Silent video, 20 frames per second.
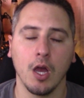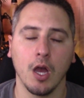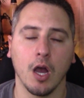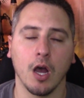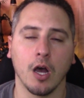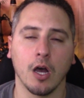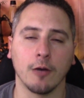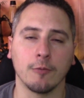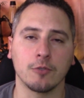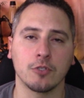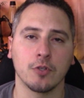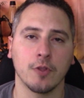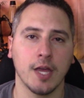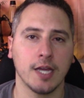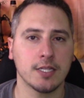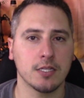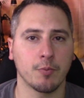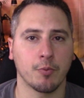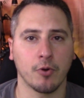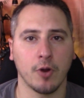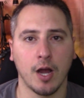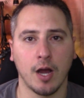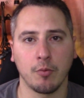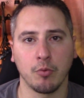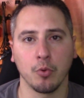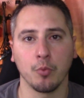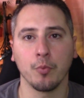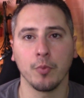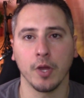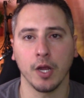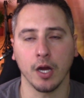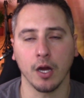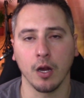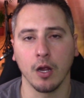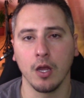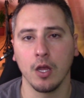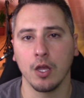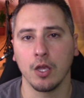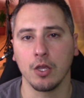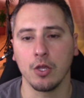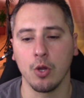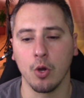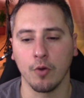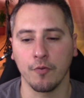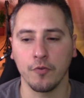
So that's a problem there. You know,